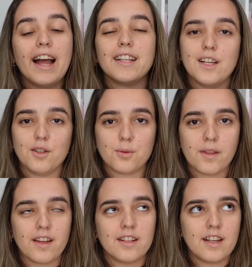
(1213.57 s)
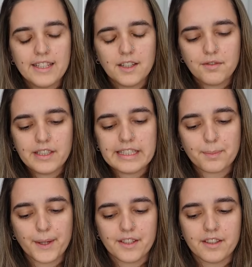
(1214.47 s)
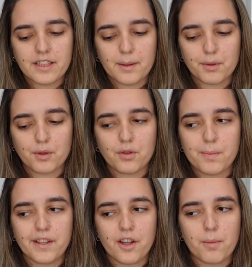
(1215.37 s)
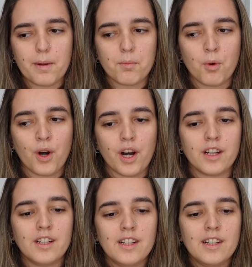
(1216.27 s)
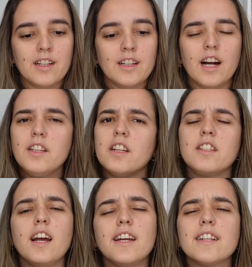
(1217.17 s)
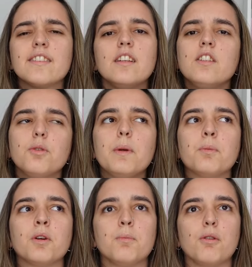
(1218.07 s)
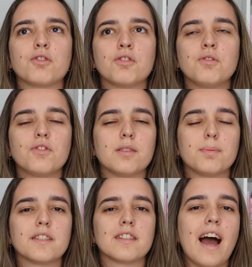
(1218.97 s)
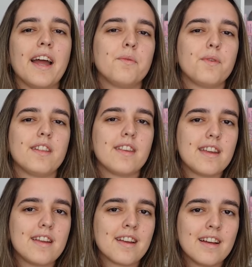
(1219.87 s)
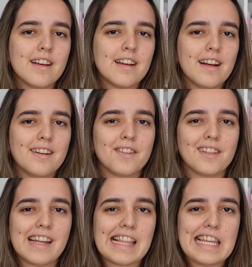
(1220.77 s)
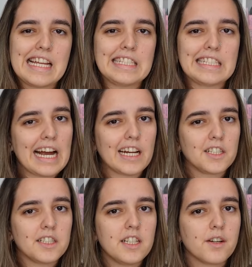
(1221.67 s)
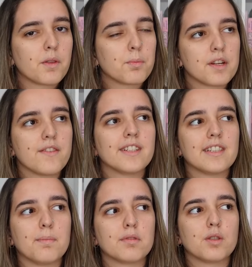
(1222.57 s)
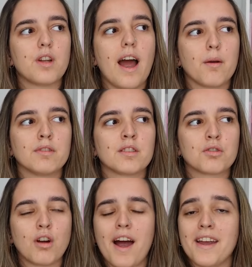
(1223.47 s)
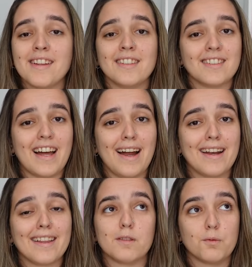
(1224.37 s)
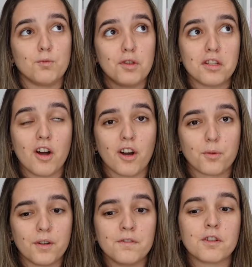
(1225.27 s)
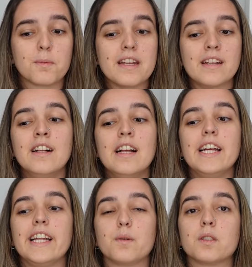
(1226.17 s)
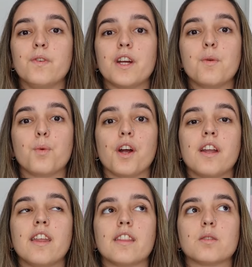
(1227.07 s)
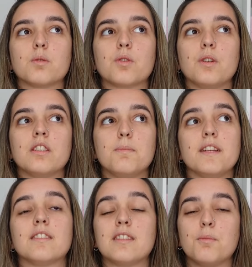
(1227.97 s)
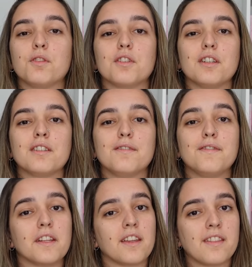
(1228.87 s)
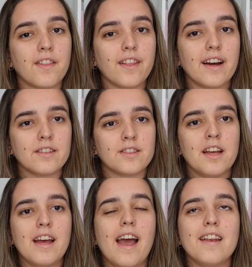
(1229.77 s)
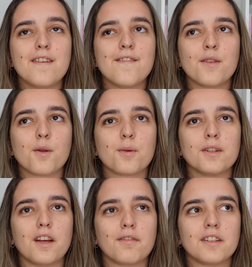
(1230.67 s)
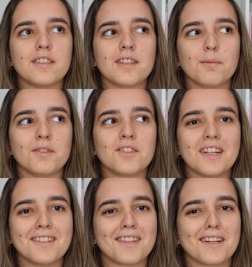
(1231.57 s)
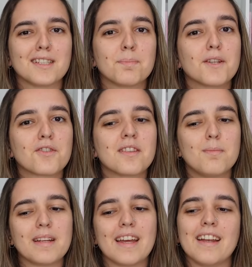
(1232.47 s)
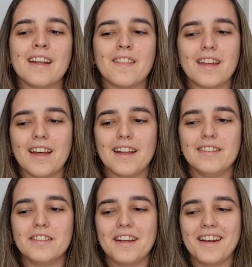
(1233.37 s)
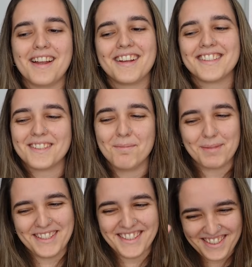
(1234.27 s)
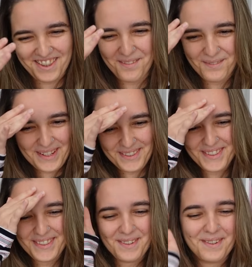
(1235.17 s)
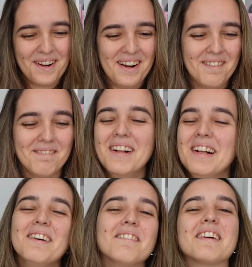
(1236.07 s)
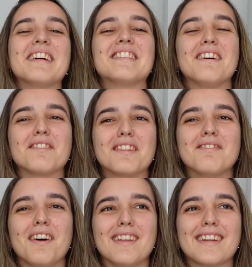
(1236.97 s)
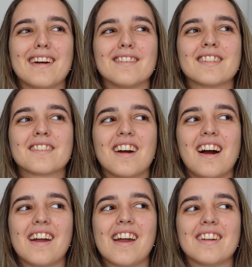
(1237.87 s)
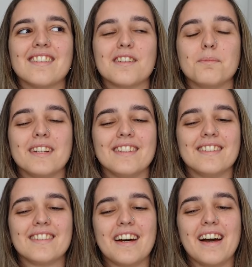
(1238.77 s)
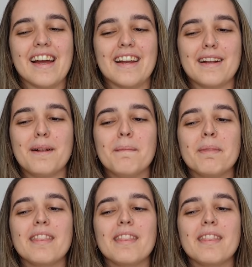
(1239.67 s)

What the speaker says: I dealt with it. I definitely expected this episode to be a little bit more, I guess a little bit more emotional, just because I really feel like the entirety of the previous episode, I was crying inside. It was a really hard one for me. And I was very worried that this was going to be a similar feeling than that. And even though there were definitely some scenes, like especially in the beginning and the end, and I guess some places in the middle too, where it definitely felt like I was crying a little bit inside,